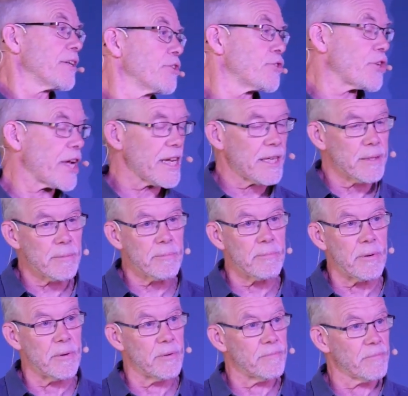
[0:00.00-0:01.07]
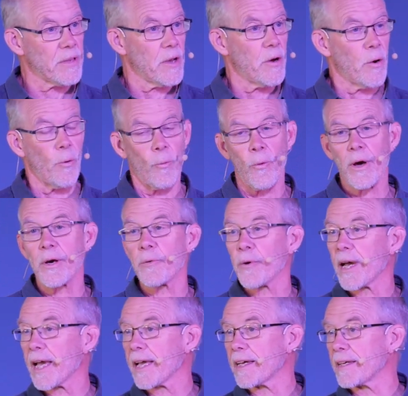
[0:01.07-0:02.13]
Jacob went
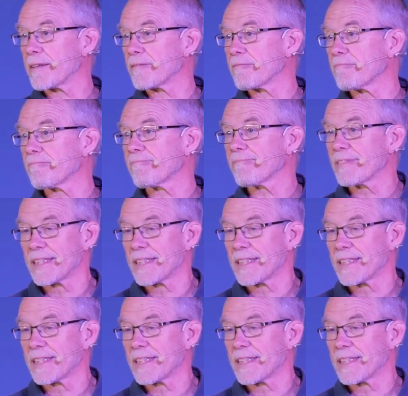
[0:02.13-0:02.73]
away and